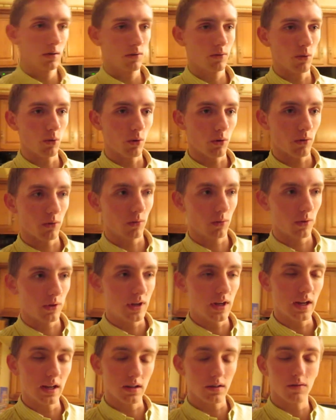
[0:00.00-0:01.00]
for
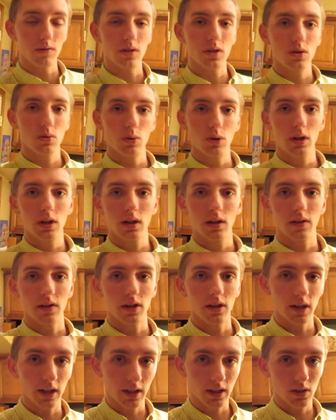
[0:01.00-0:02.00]
the end of this week and
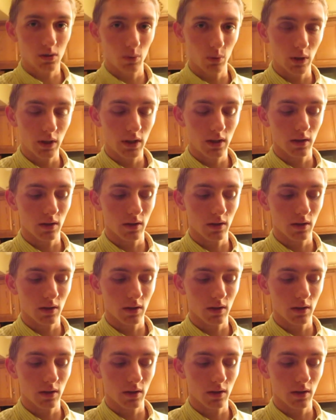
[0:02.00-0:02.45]
then next week.